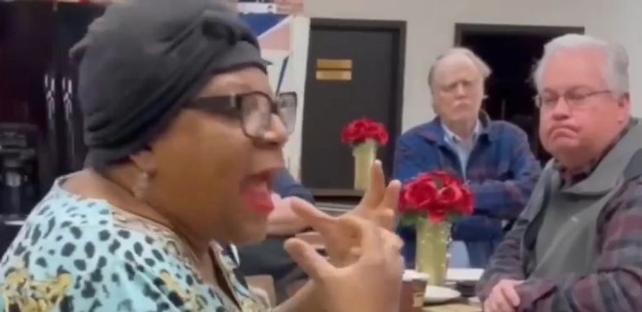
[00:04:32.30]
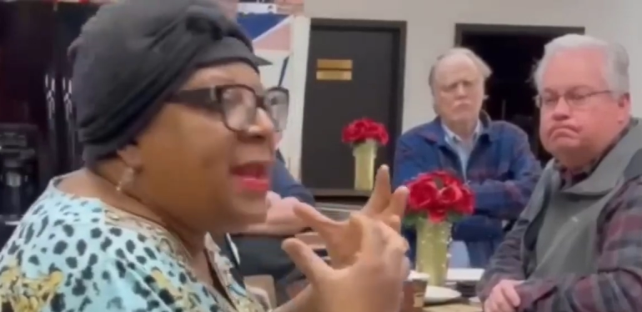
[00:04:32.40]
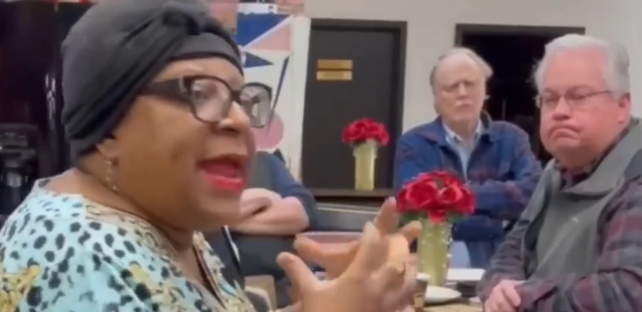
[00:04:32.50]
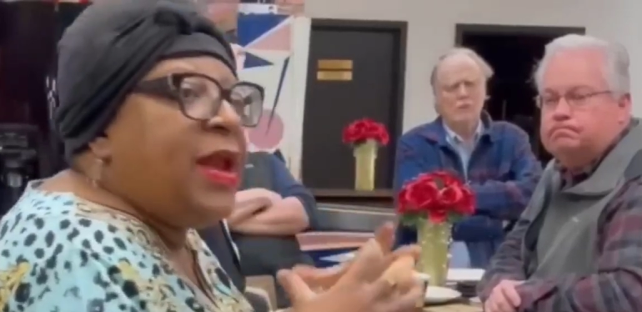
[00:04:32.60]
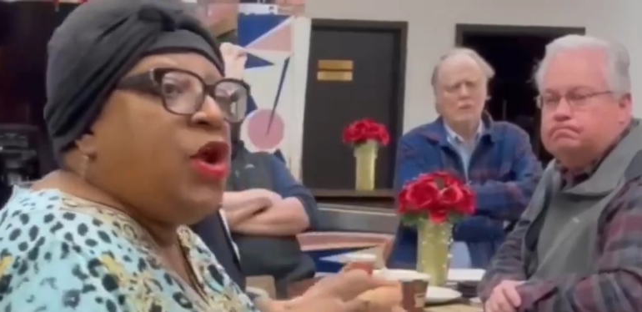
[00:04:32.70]

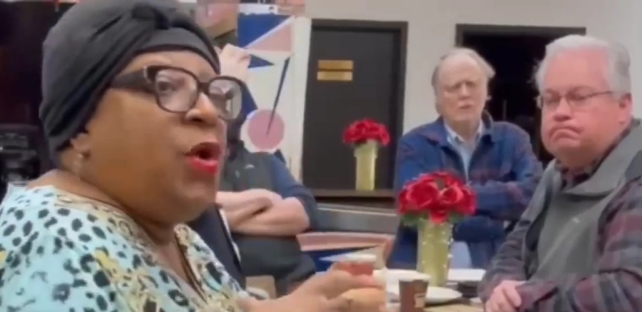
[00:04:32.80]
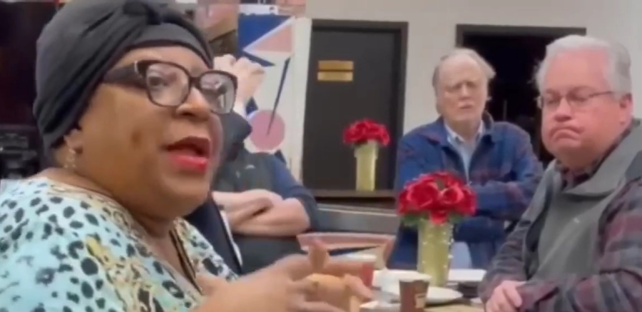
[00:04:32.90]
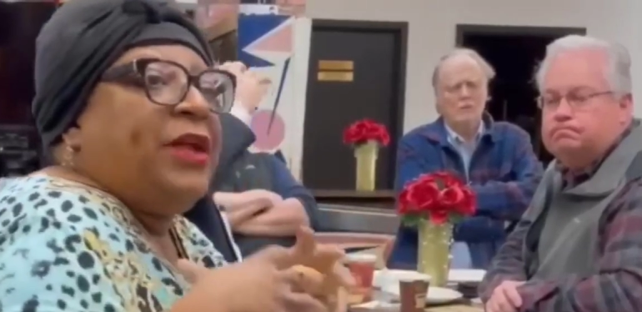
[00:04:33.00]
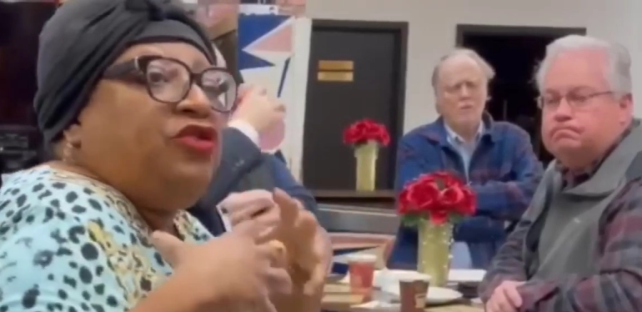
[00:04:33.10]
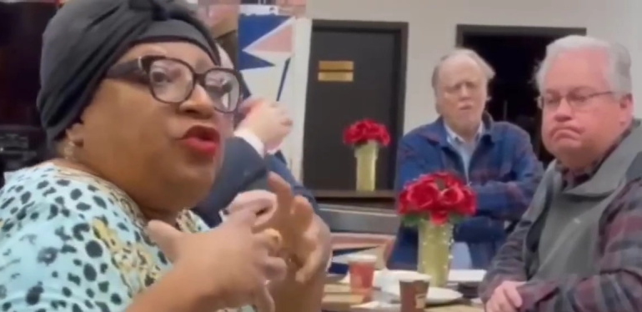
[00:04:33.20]
Speaker 1: and they know
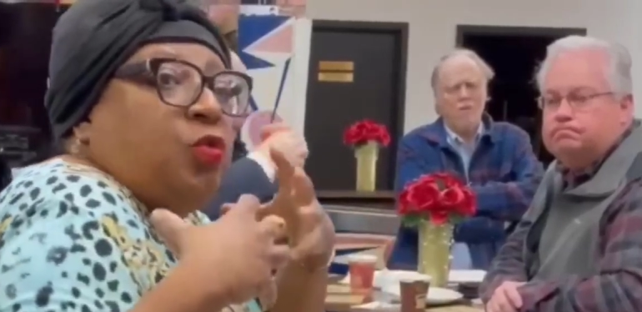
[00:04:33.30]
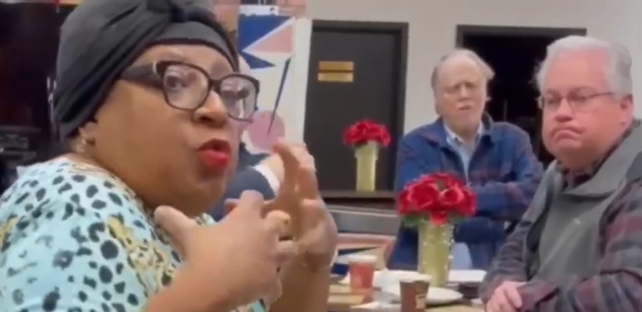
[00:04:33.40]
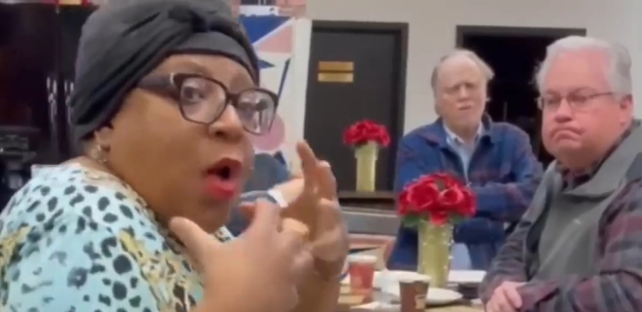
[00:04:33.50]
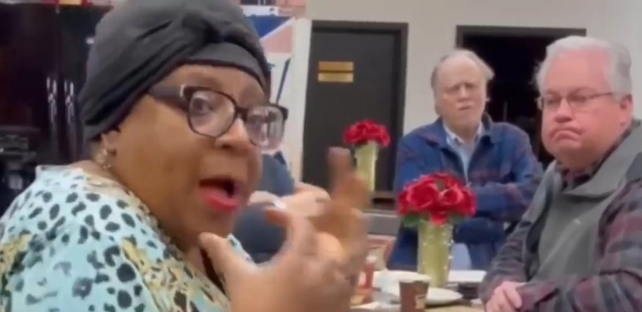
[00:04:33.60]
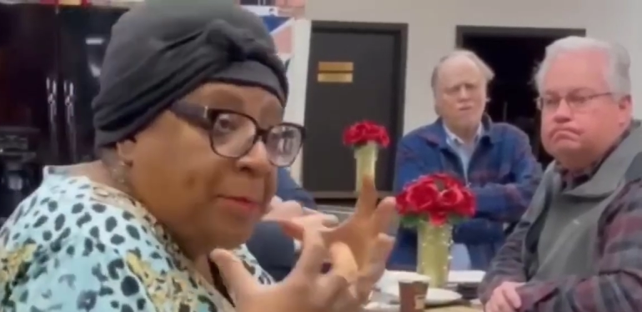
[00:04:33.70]
that
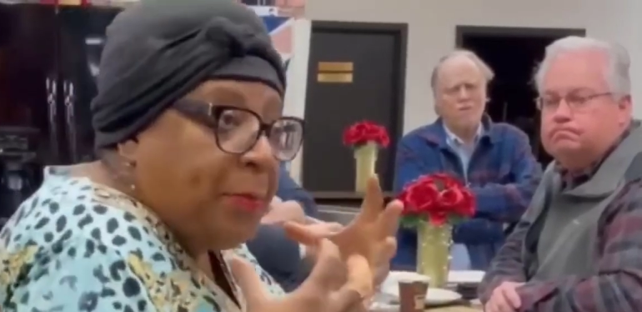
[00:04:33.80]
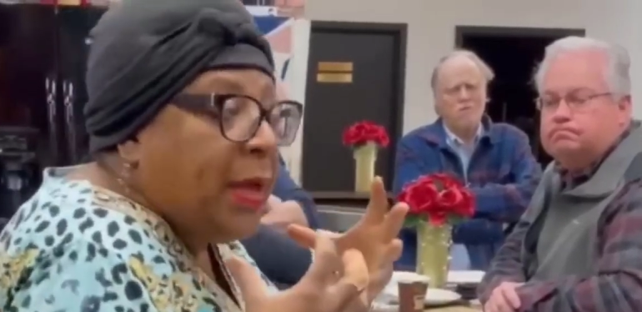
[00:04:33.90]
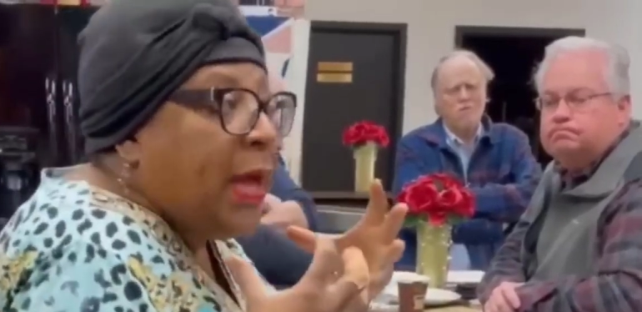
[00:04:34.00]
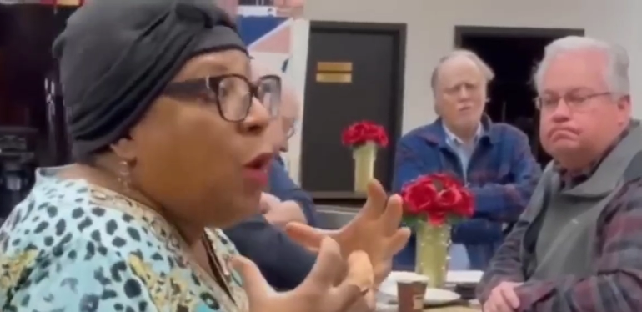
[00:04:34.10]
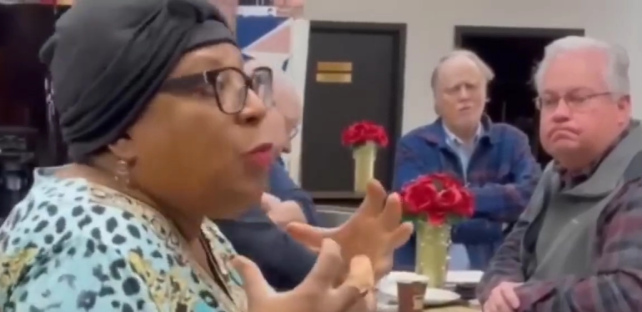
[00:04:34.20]
Trump
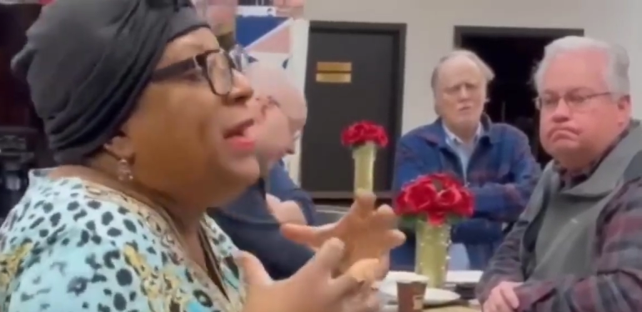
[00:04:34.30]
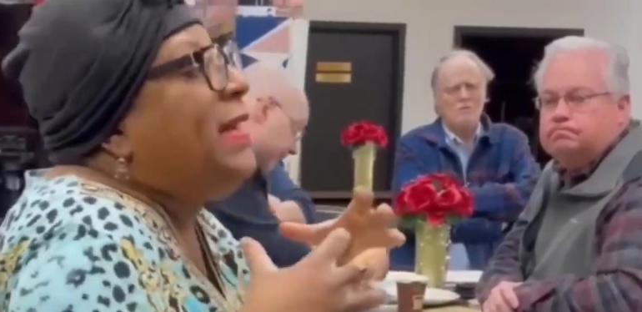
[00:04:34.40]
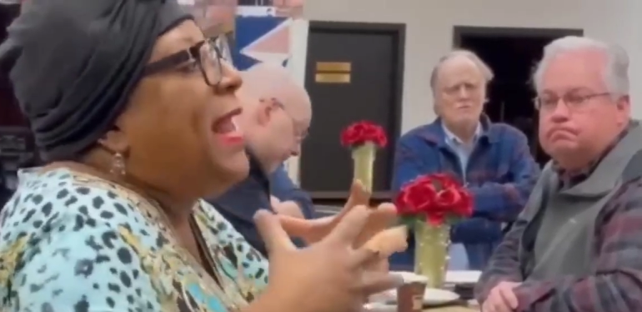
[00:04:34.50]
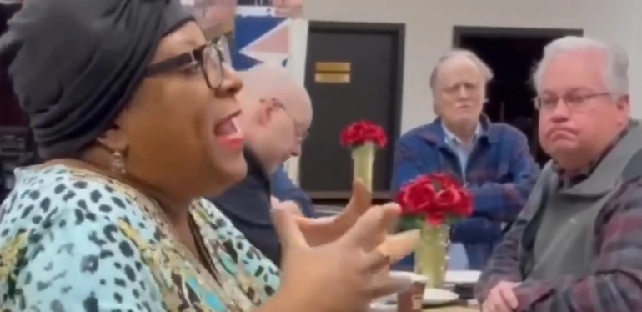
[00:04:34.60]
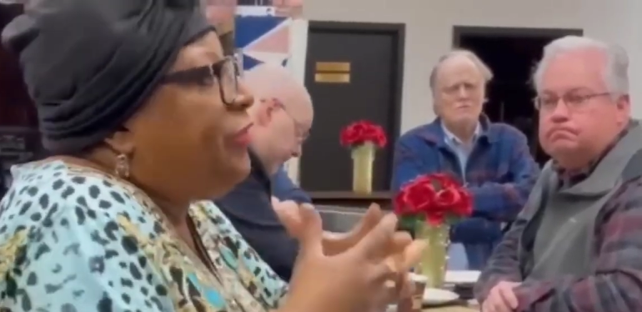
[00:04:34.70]

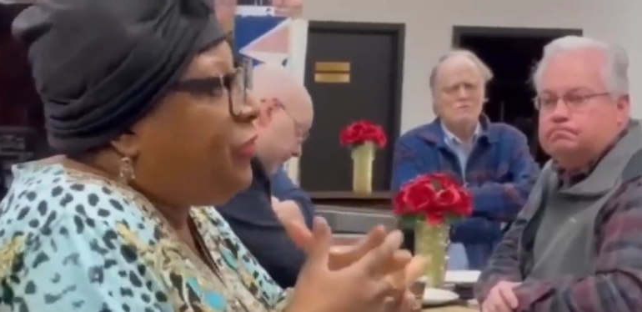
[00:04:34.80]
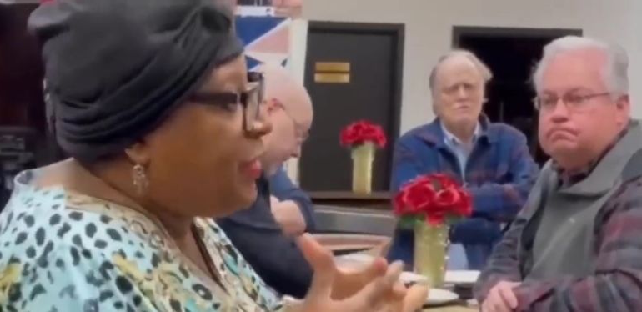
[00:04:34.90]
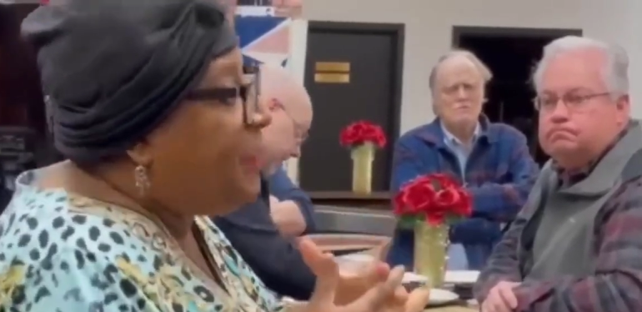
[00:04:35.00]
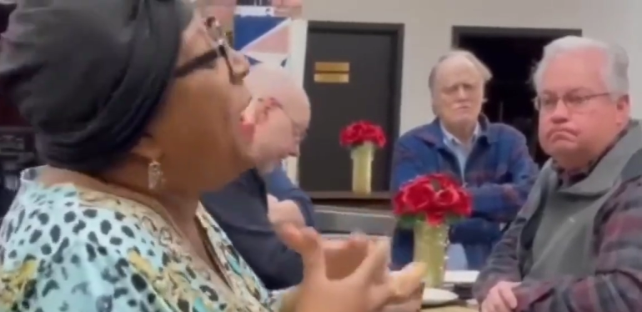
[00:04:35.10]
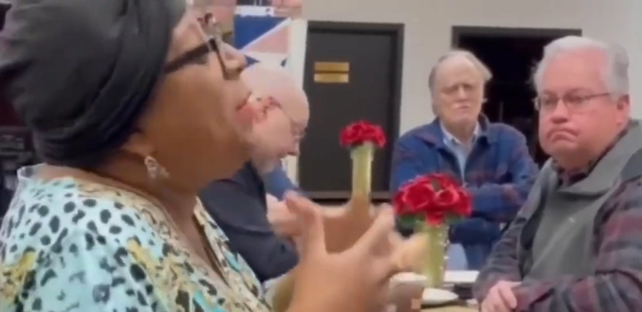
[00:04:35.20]
relates
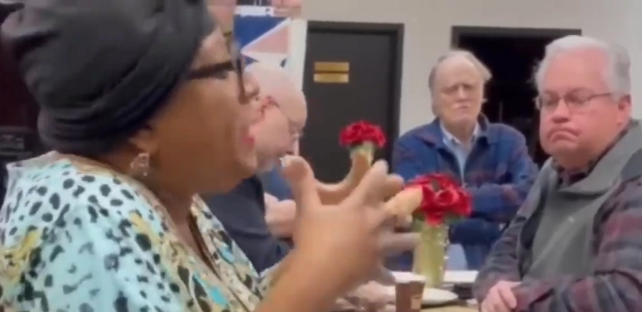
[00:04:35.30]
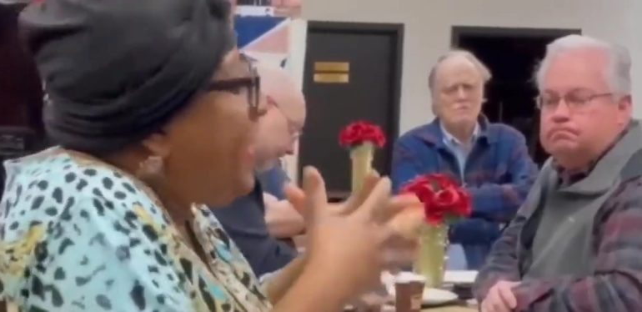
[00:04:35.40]
to them. They